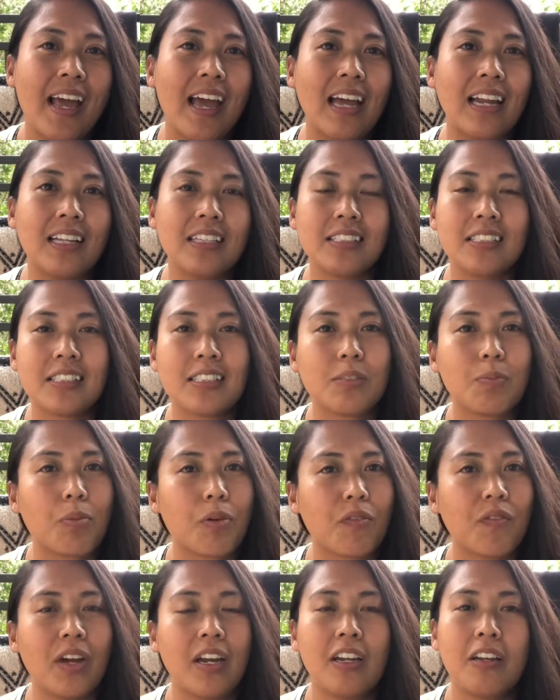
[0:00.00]
And it just
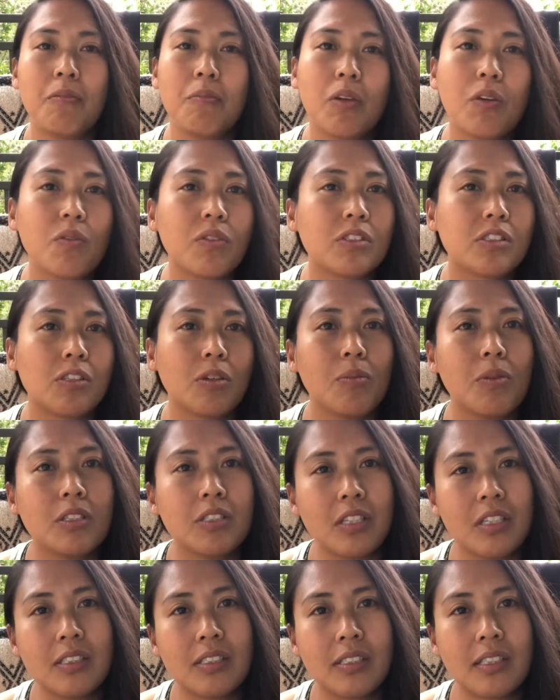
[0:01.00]
provided me with so
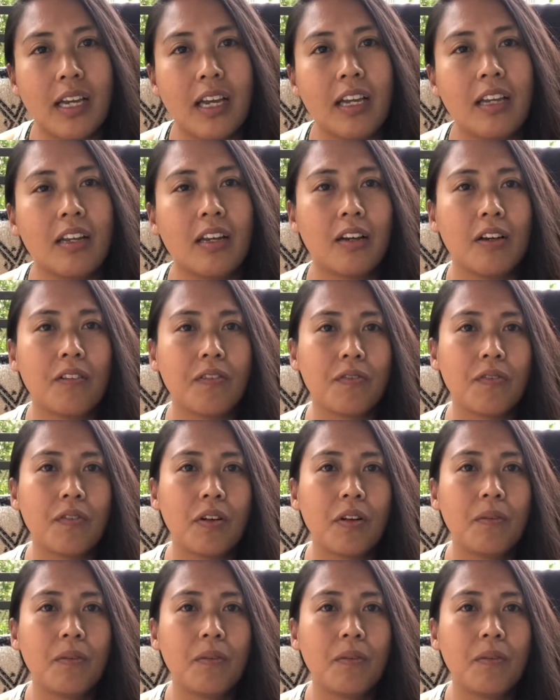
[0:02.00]
much insight of